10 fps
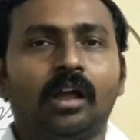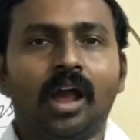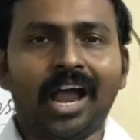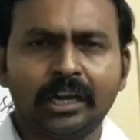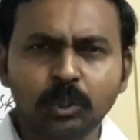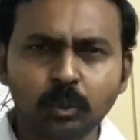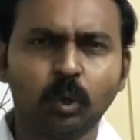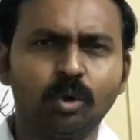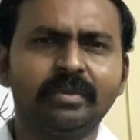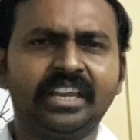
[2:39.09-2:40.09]
and
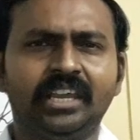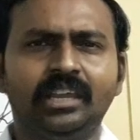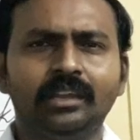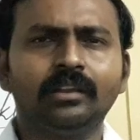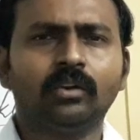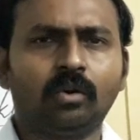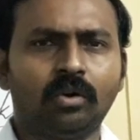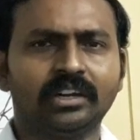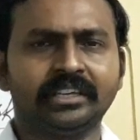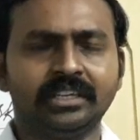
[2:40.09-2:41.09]
so many
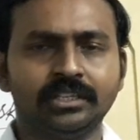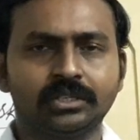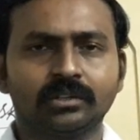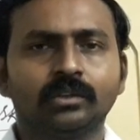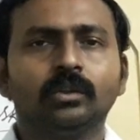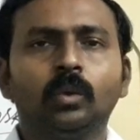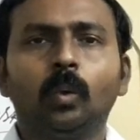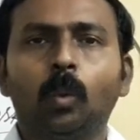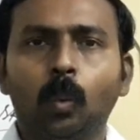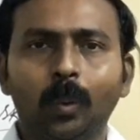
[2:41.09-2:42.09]
qualities
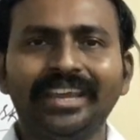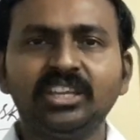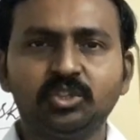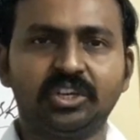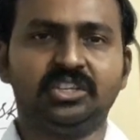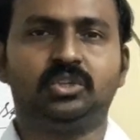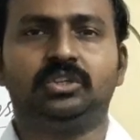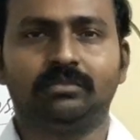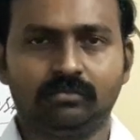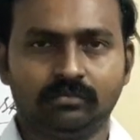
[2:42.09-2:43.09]
we judge.